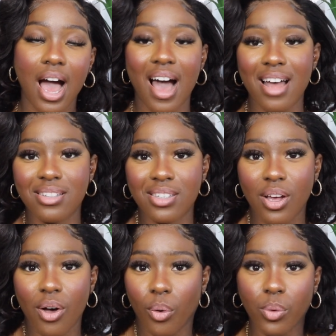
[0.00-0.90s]
And
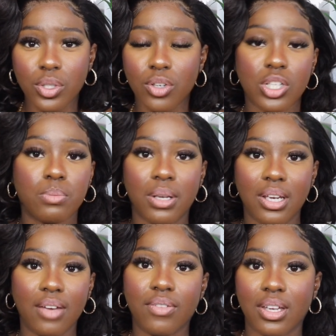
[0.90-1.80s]
also just
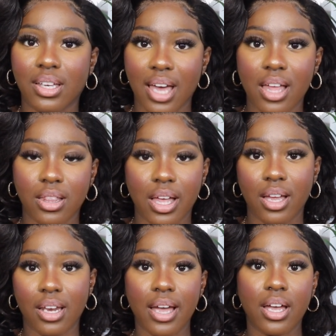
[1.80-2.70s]
believing in getting
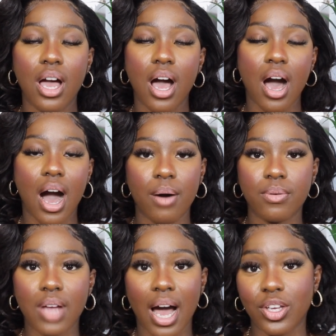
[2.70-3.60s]
there. Like,
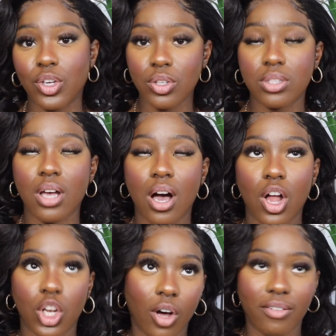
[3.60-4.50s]
I use
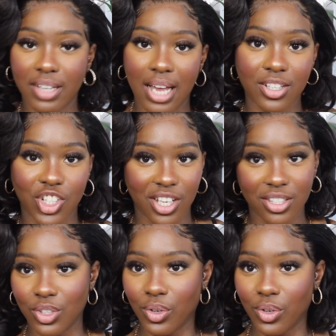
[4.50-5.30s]
a lot of analogies.